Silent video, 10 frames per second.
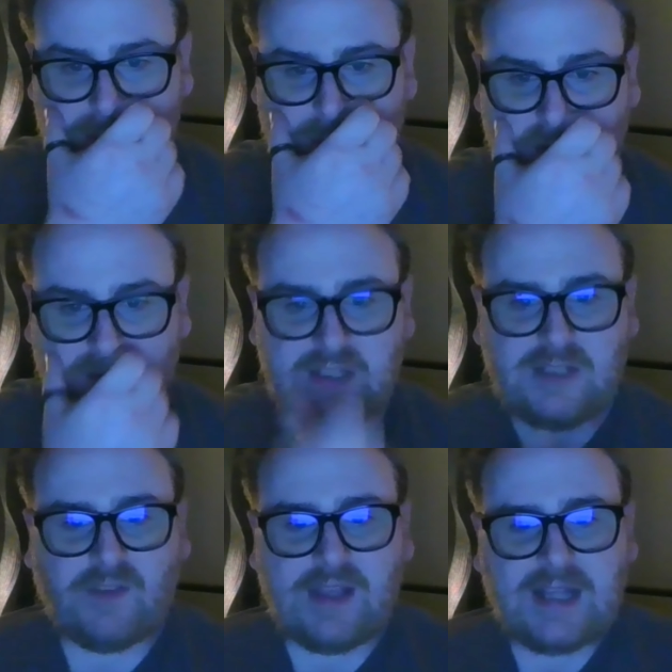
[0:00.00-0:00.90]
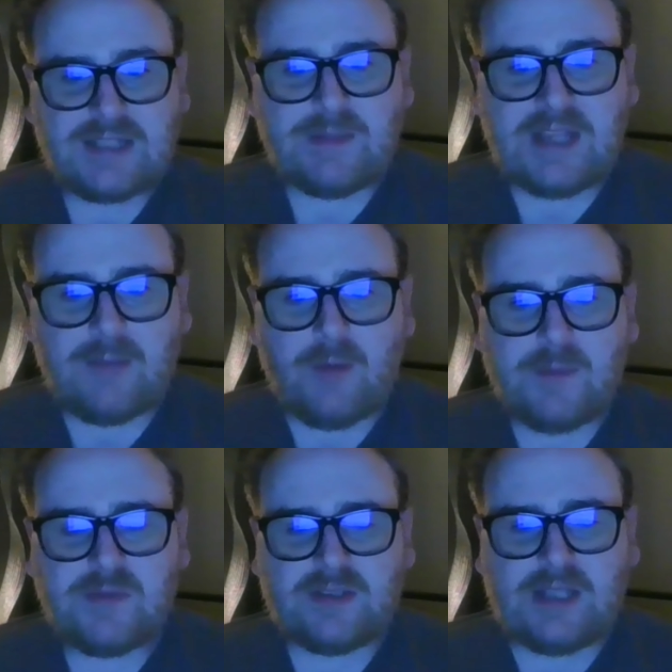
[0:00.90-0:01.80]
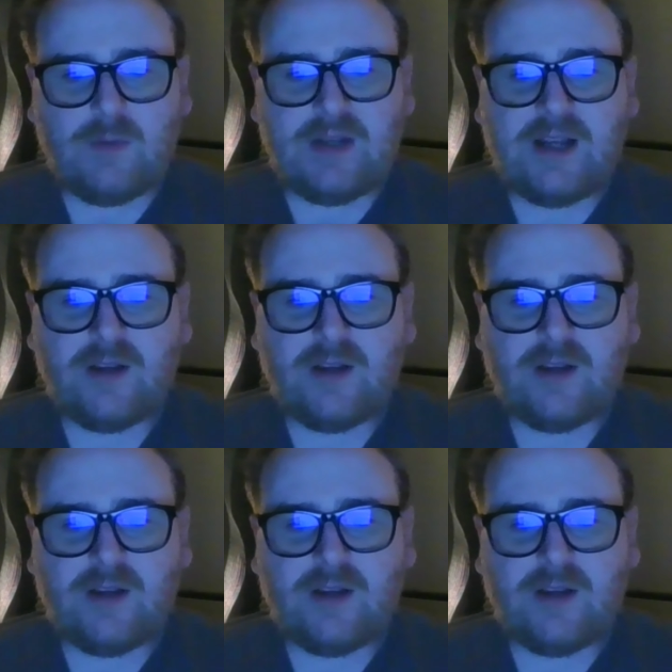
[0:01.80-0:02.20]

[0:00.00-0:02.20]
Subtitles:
Both of these flags became obsolete when